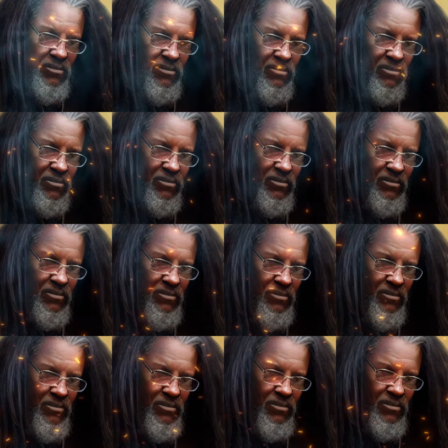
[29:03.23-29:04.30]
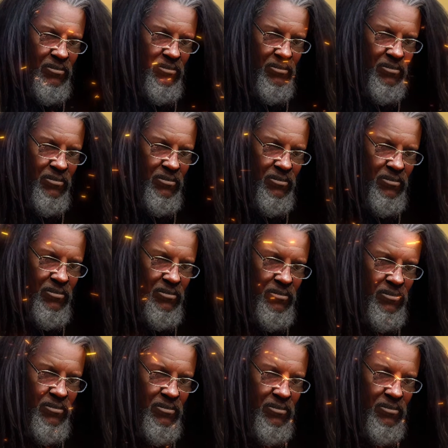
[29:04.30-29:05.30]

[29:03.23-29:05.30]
tomorrow, keep it confidential.